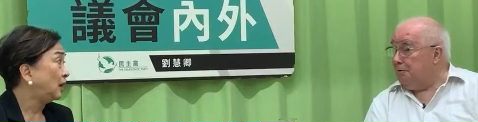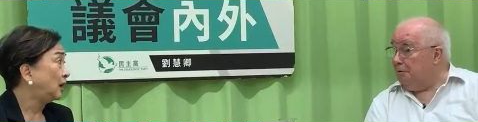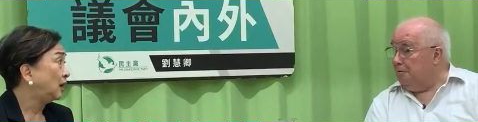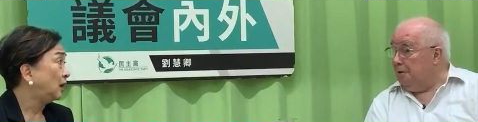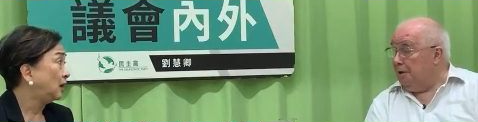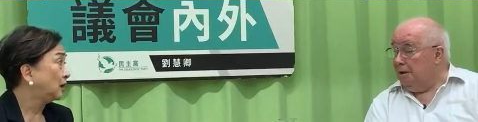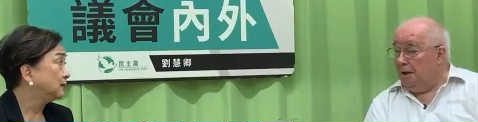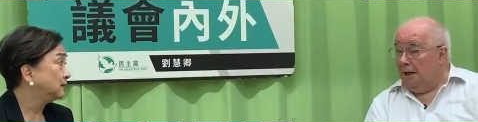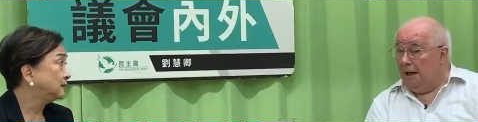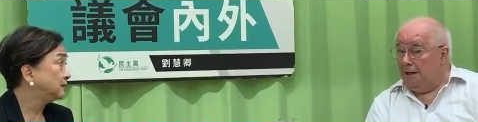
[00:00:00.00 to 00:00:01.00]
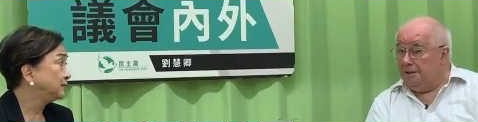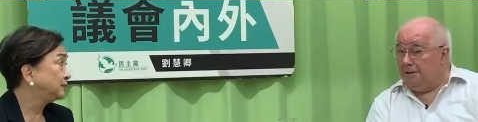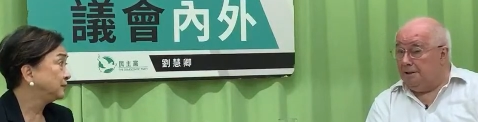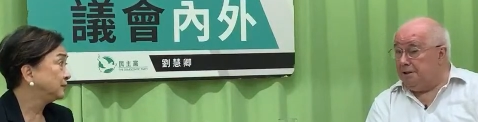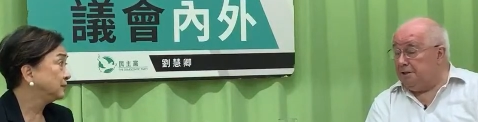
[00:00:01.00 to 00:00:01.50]
Speaker 1: of them, and
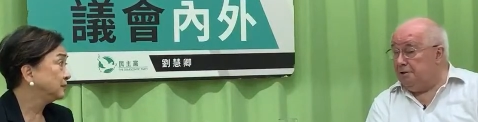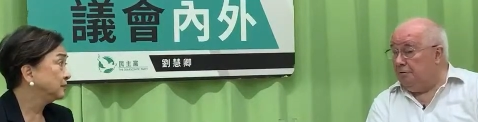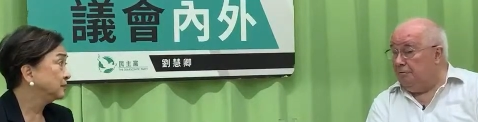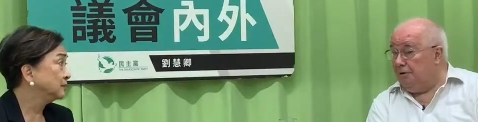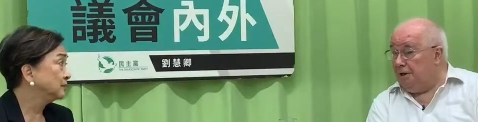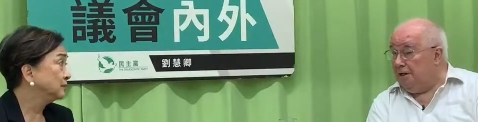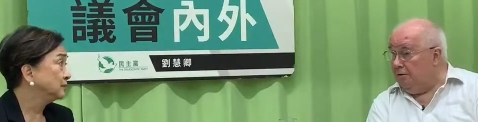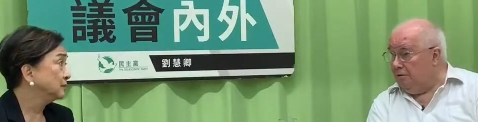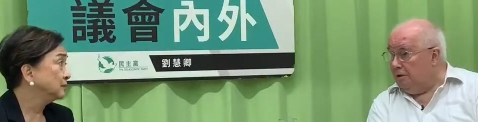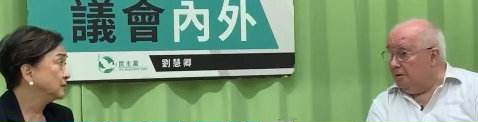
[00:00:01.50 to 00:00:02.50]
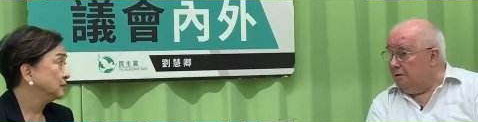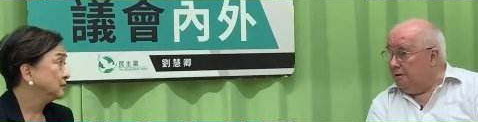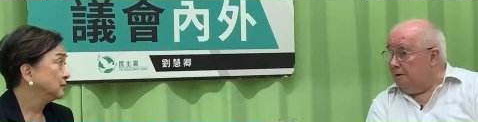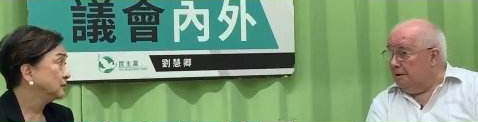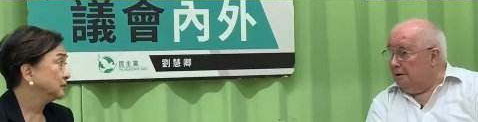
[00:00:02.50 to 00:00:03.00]
they're just not very good.
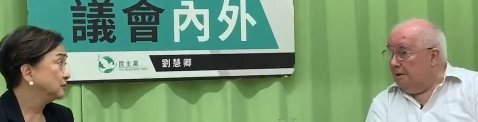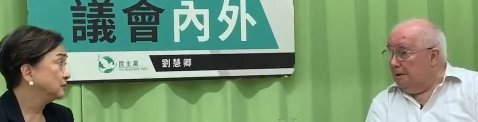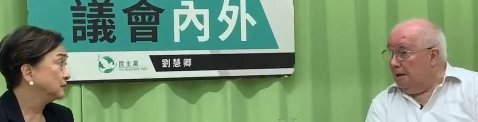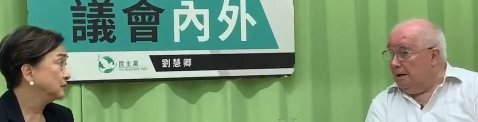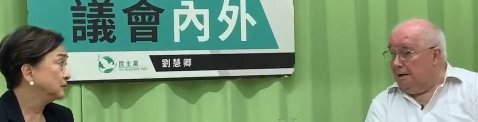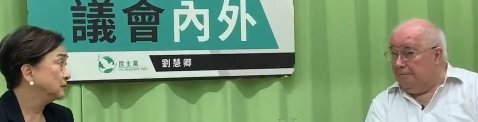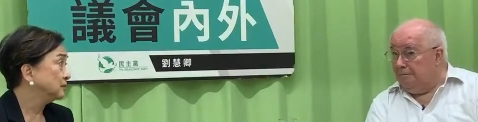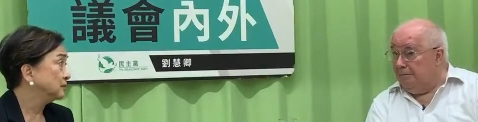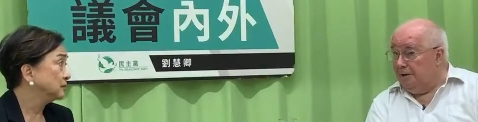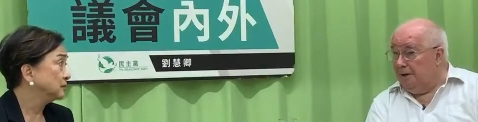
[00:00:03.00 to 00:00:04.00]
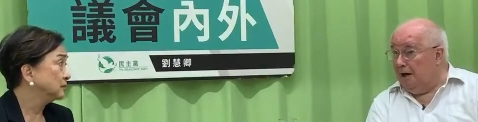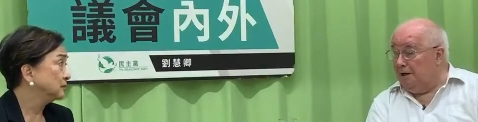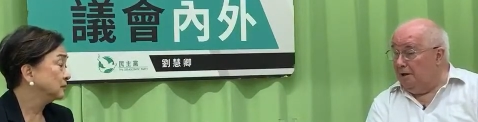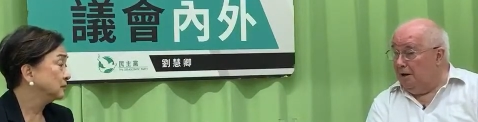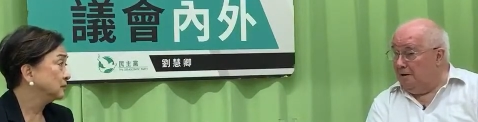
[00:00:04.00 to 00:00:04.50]
Um,
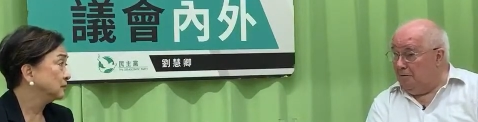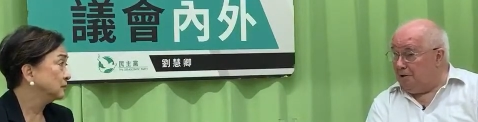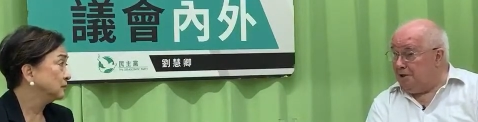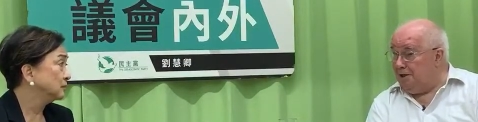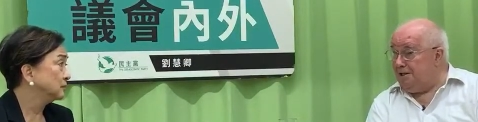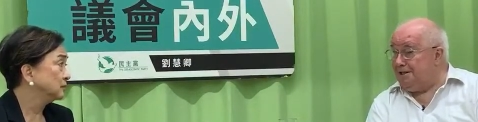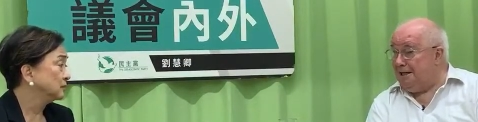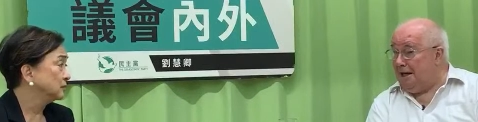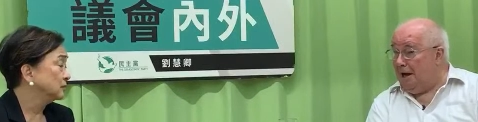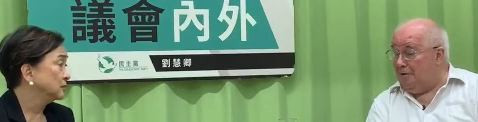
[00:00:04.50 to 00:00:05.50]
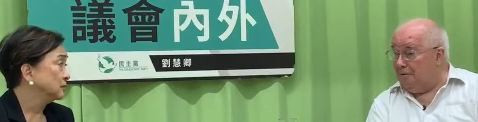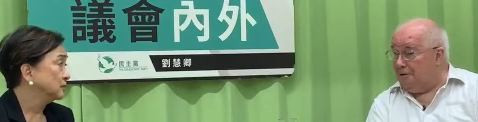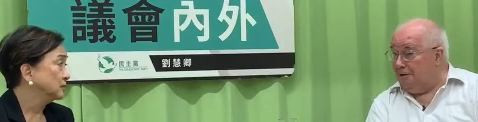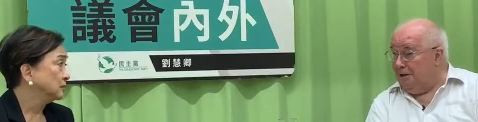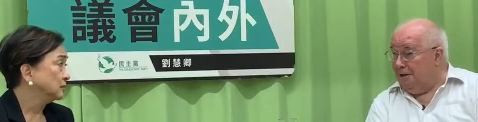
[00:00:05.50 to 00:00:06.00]
I, I once listed out
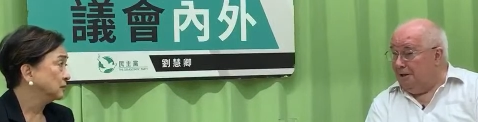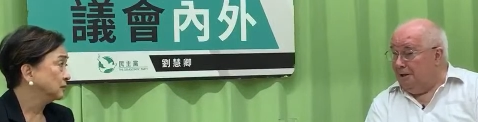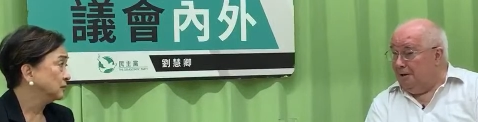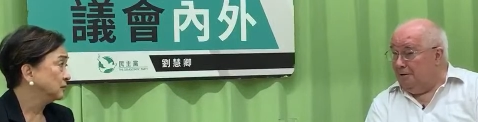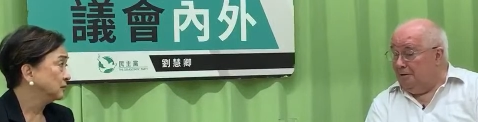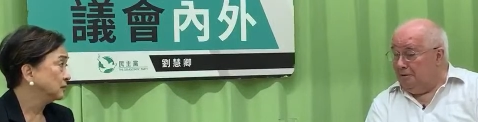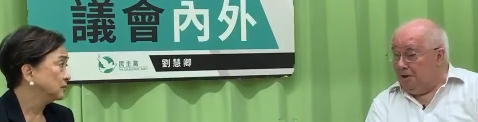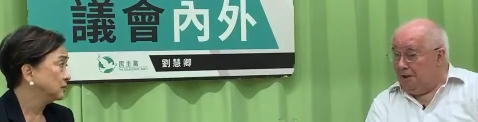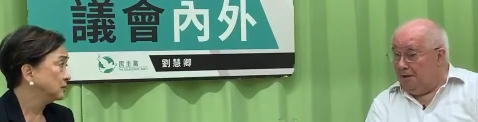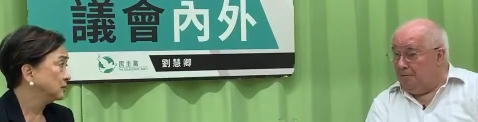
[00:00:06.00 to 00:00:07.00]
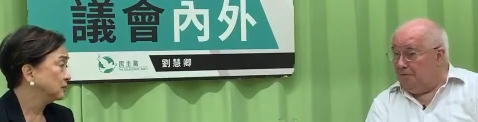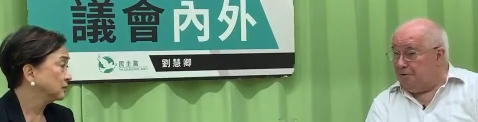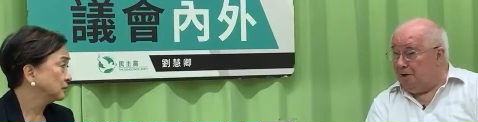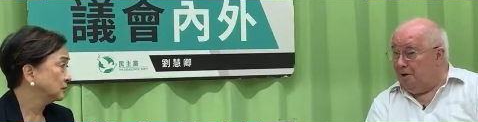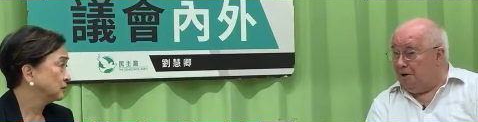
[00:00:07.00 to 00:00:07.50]
the number of
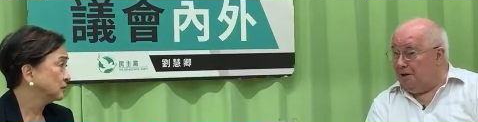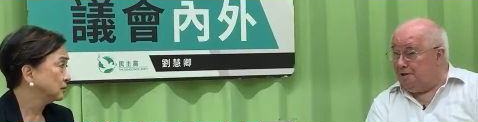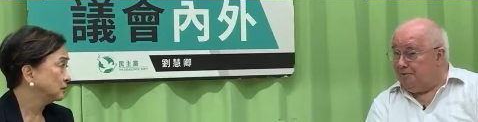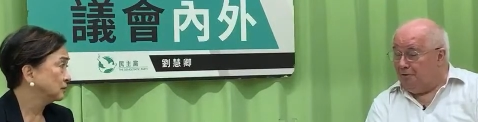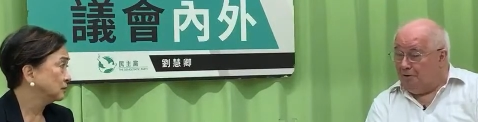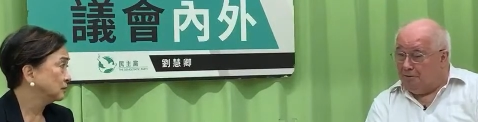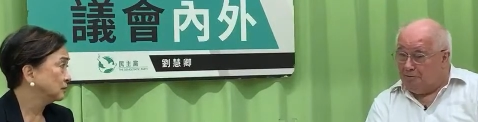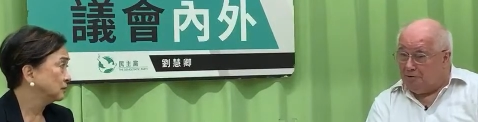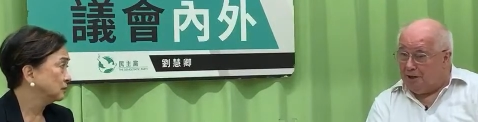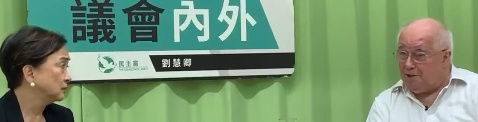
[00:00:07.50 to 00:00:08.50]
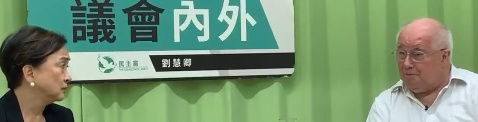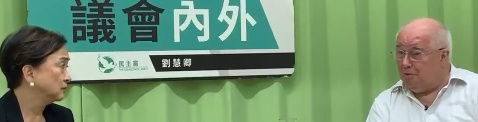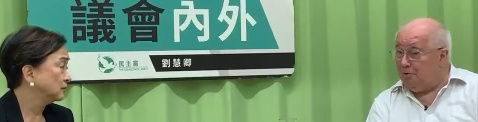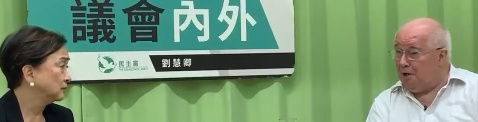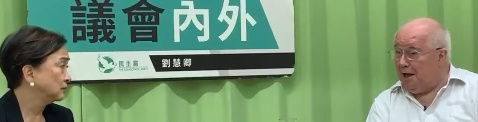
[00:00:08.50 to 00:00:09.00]
targets for
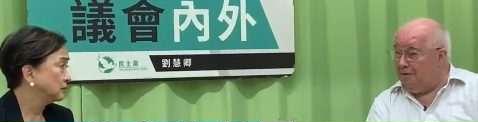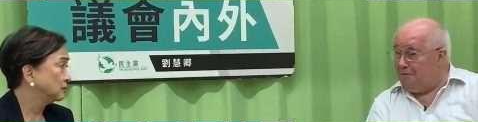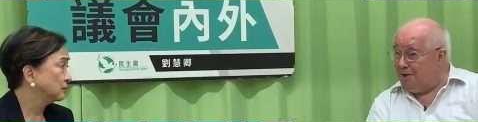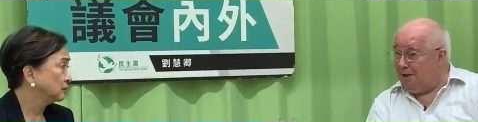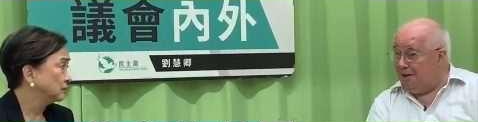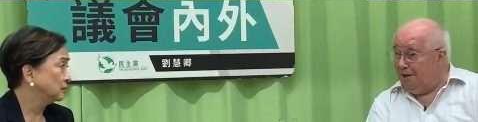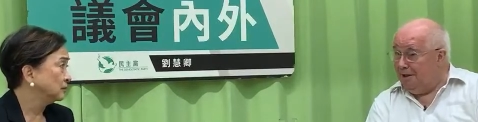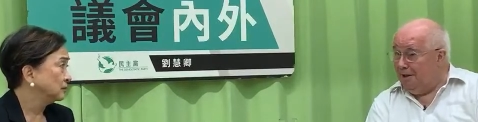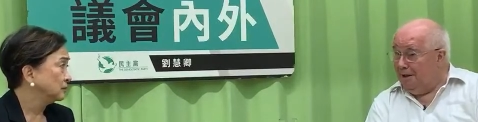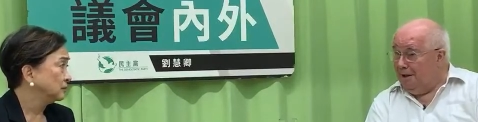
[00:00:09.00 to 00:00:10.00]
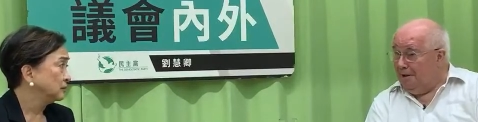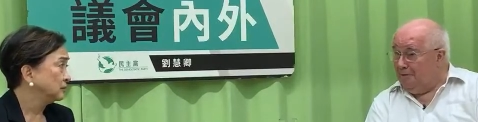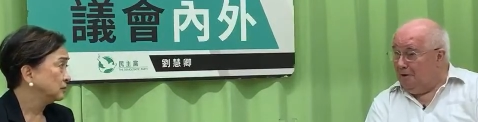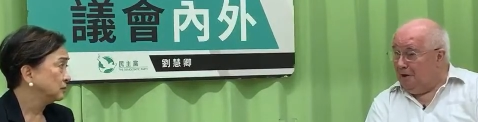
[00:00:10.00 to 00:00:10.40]
transport and housing that